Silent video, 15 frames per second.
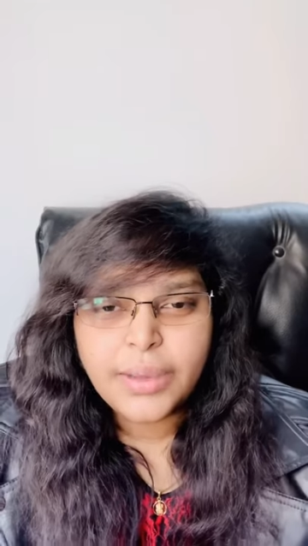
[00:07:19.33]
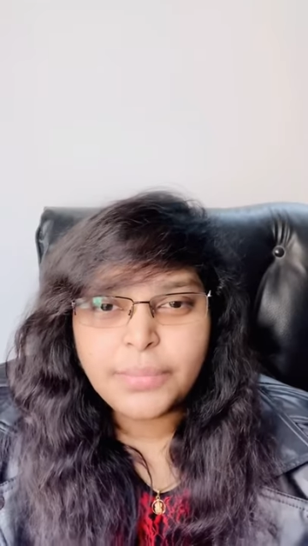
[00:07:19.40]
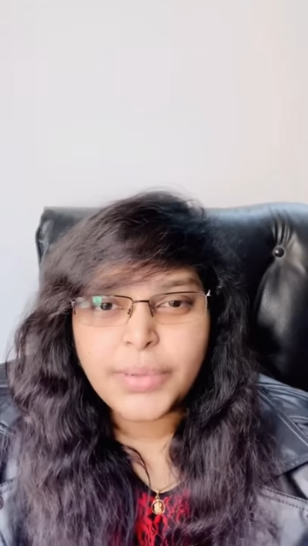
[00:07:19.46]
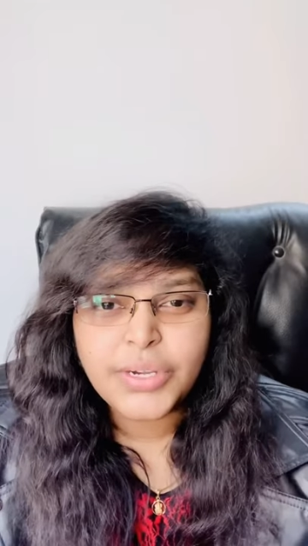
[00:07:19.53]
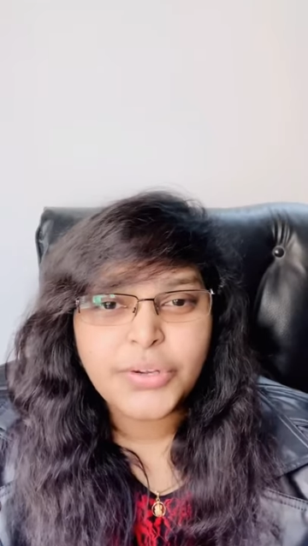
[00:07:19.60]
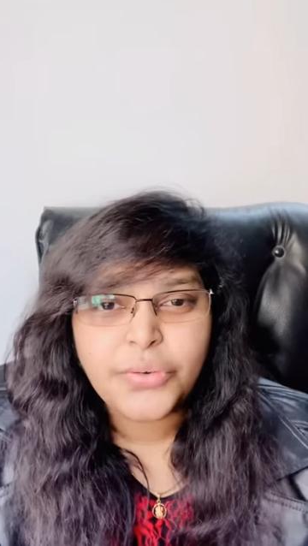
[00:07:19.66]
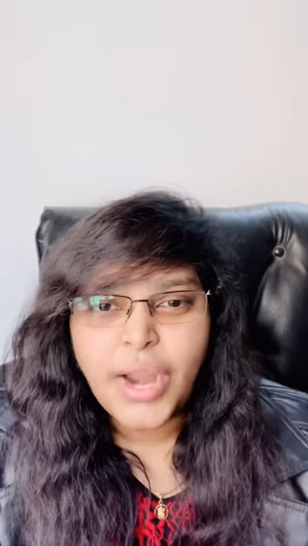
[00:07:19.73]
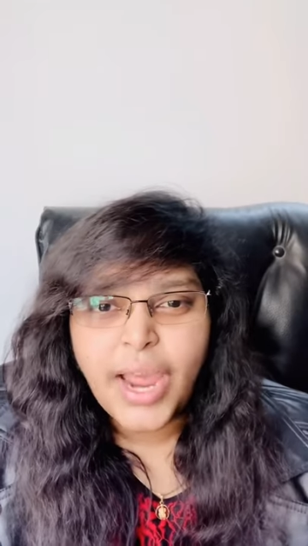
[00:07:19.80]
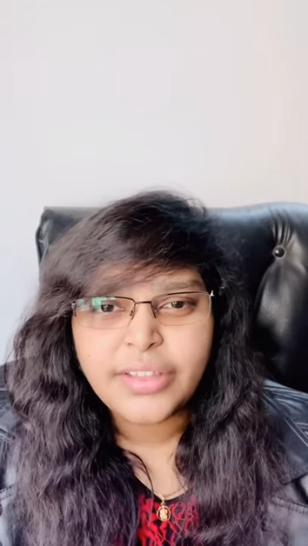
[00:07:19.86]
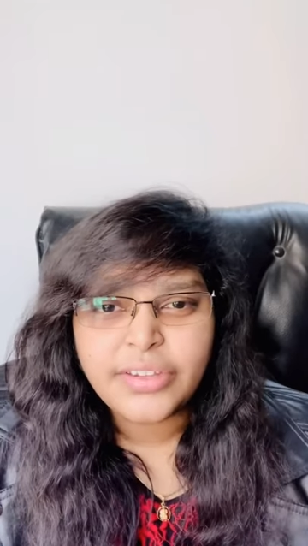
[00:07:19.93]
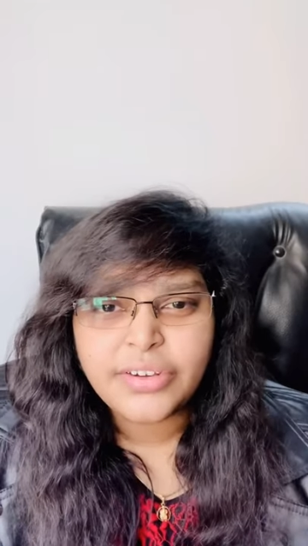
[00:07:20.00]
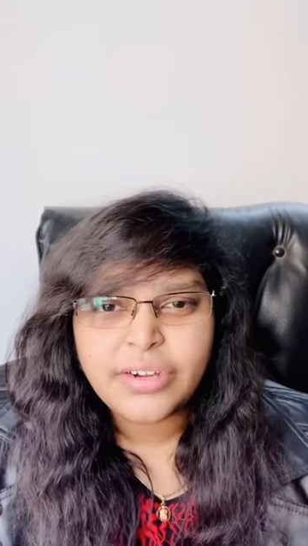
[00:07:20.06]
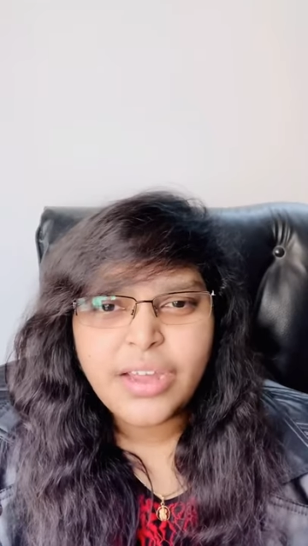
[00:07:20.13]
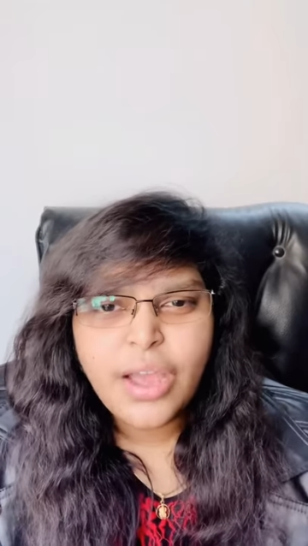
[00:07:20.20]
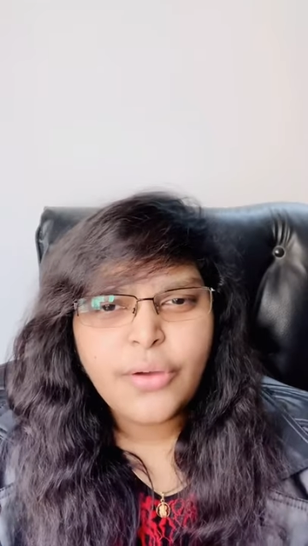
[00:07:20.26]
but
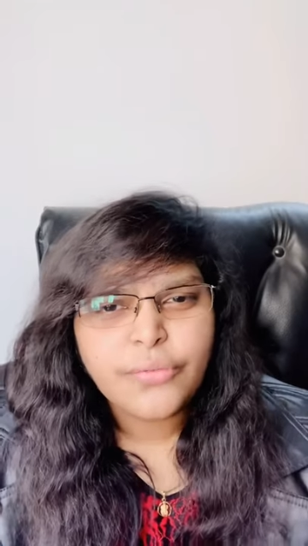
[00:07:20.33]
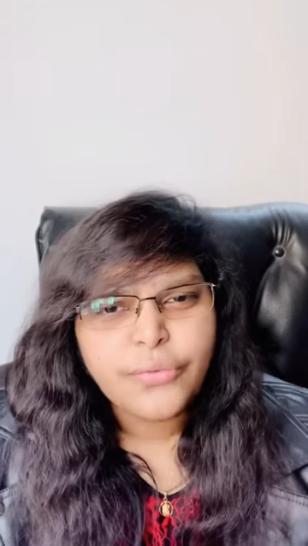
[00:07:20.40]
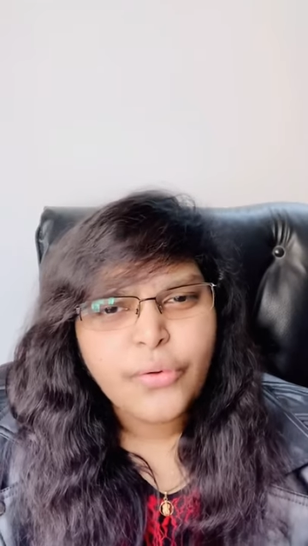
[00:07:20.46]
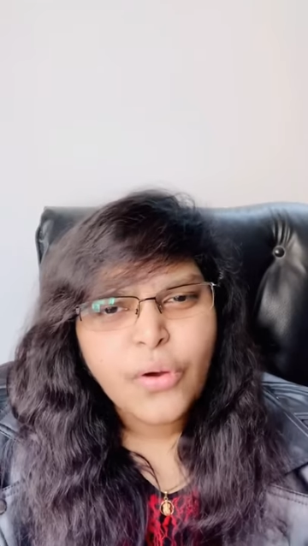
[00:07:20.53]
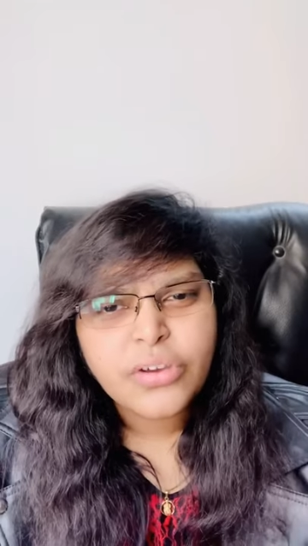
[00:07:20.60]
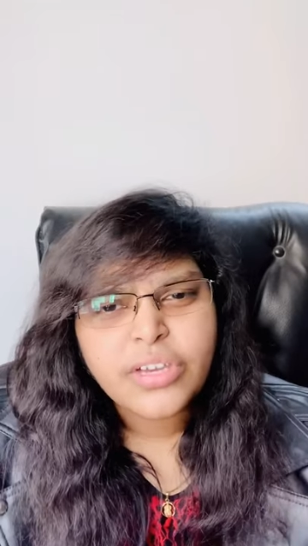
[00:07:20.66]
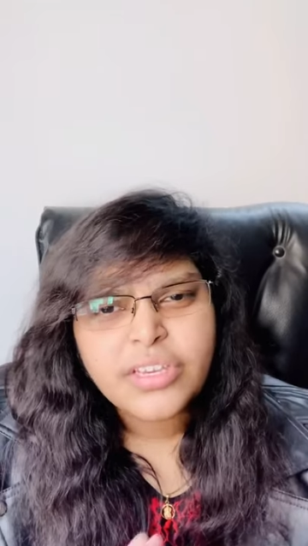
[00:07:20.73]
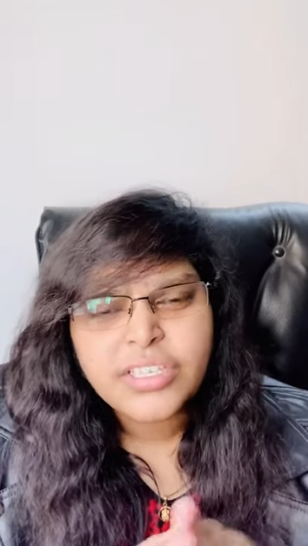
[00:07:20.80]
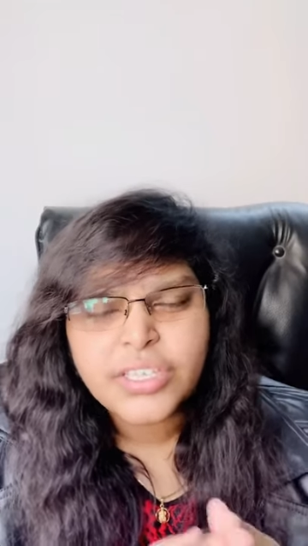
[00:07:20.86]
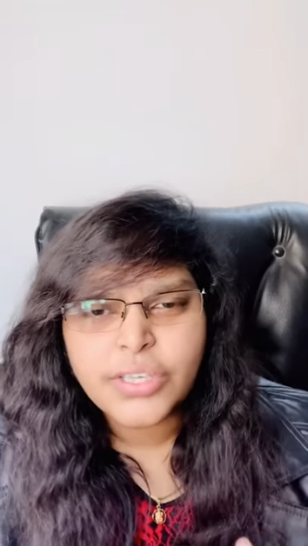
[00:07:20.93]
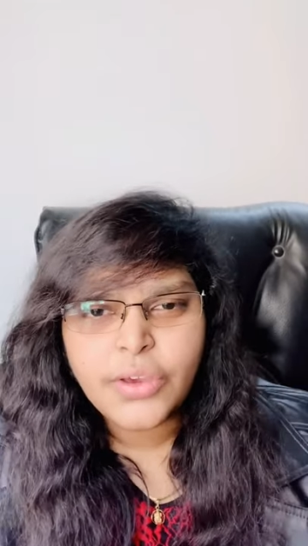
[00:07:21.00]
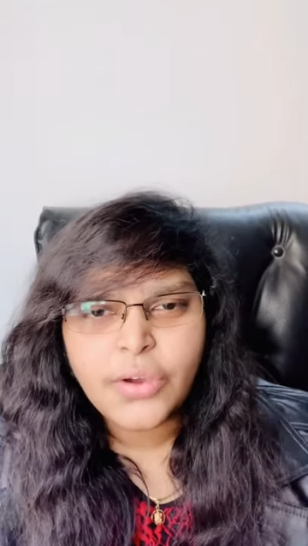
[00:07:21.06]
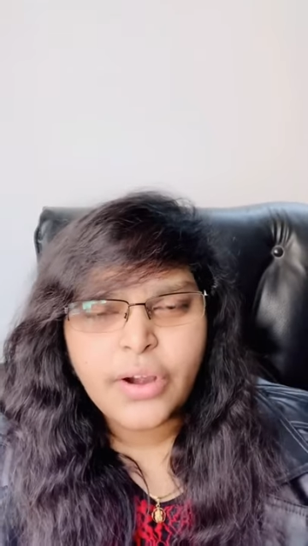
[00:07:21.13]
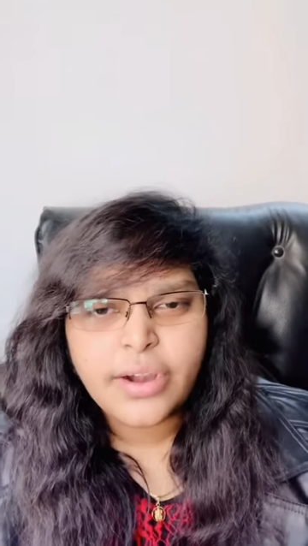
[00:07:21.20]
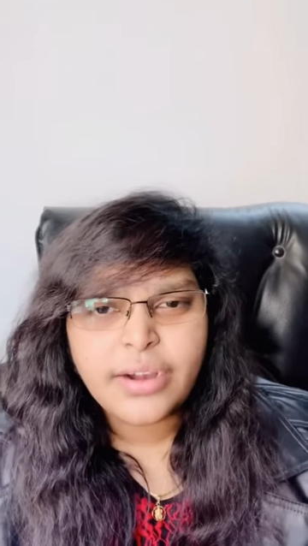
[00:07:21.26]
rather focus
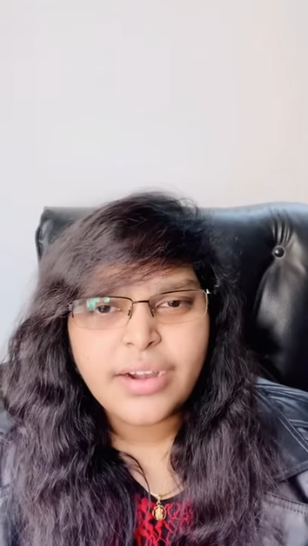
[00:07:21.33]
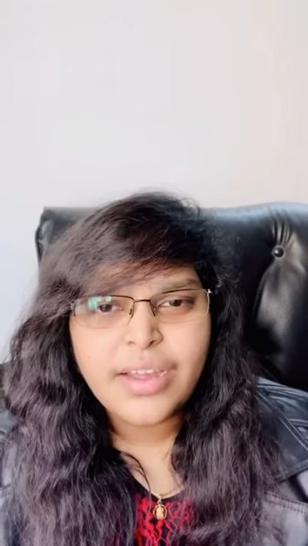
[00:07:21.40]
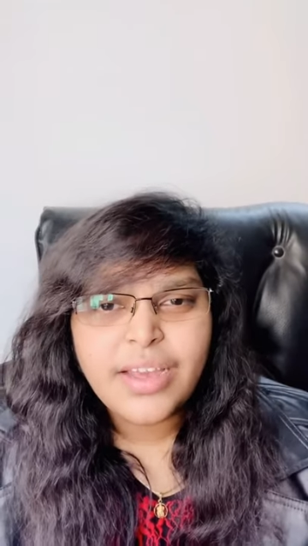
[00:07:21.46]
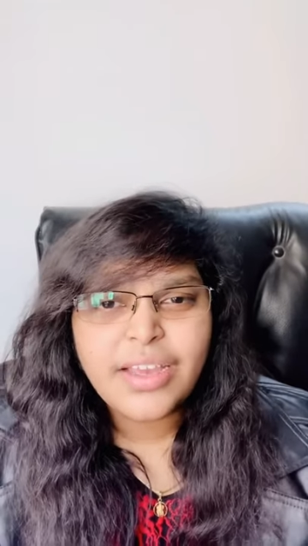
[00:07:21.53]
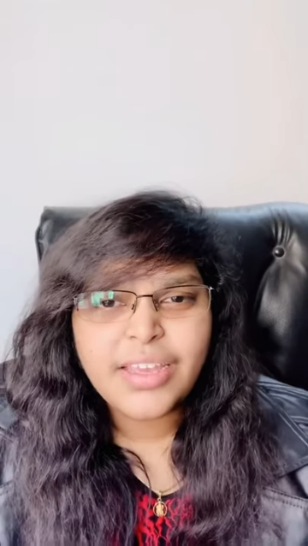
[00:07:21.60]
your,